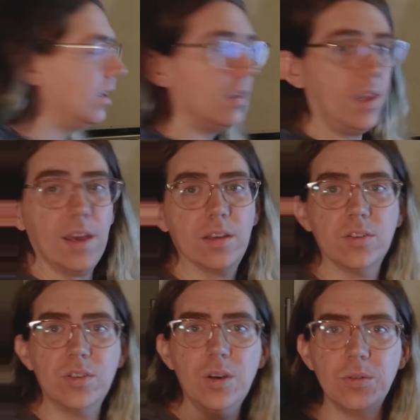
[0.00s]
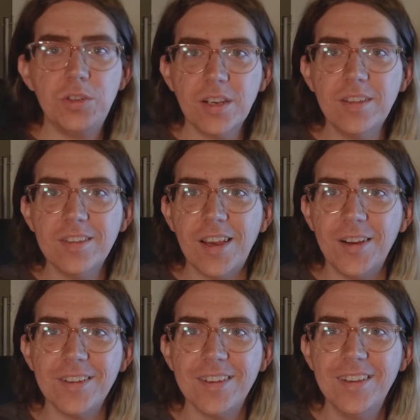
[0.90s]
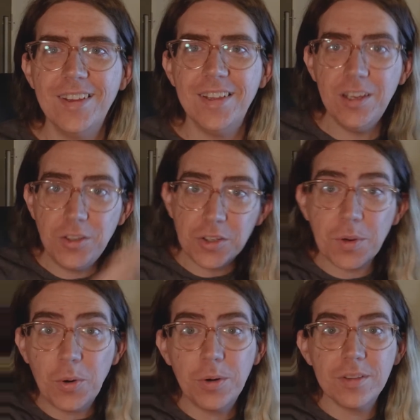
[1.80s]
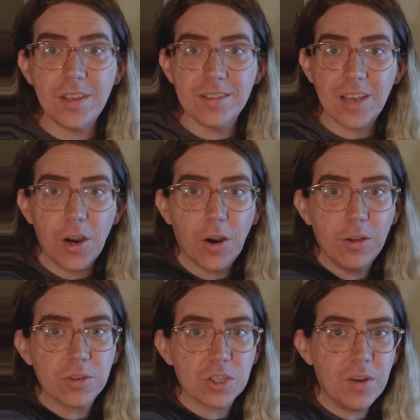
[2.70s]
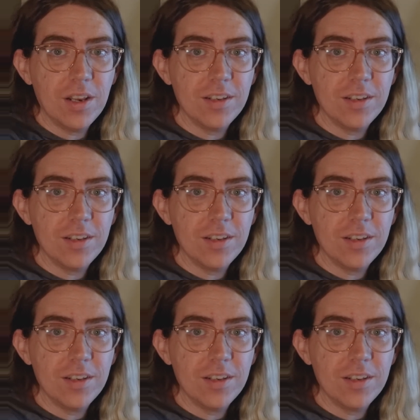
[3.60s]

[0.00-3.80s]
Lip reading: Yeah, so check this out. It just recorded the entire other screen.